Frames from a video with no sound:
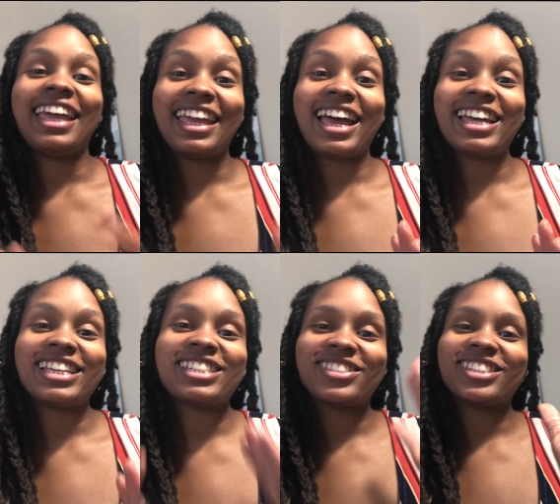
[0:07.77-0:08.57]

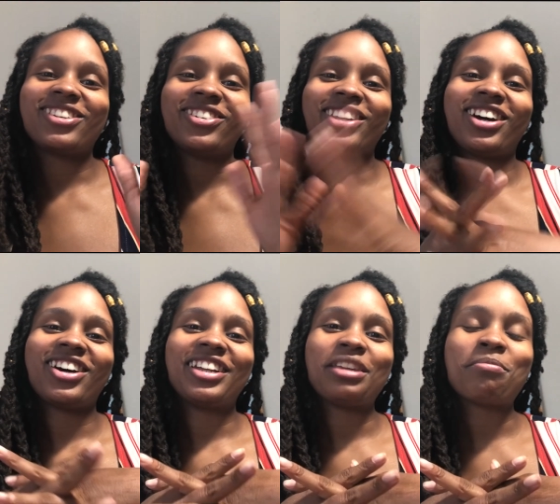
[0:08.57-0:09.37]
guys, what's going
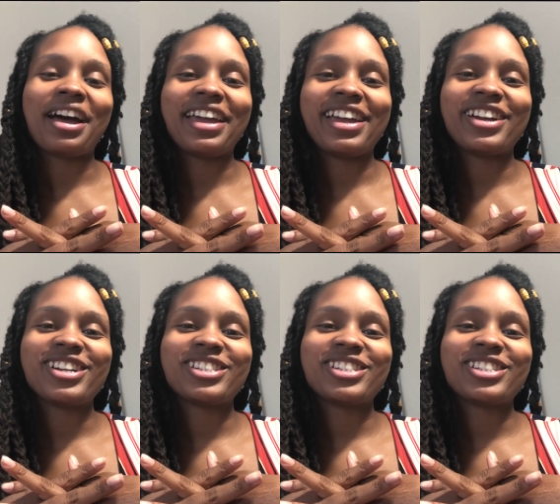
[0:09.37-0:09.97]
on? Your pie here.